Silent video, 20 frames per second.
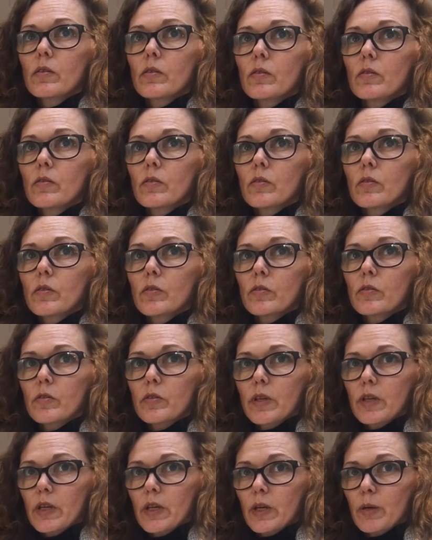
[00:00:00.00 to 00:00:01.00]
So just
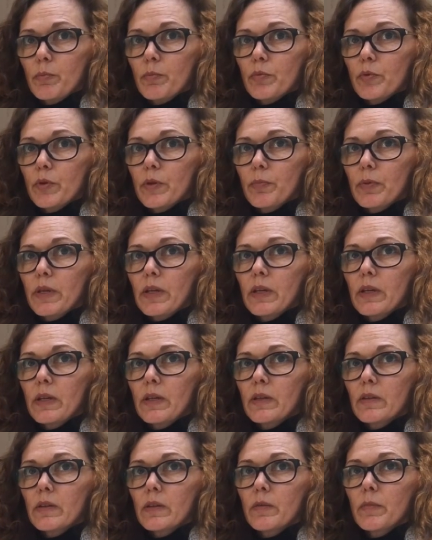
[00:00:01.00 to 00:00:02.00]
keep
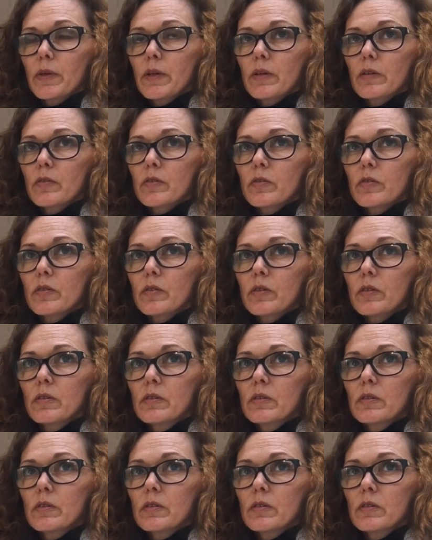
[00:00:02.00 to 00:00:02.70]
repeating the mantra.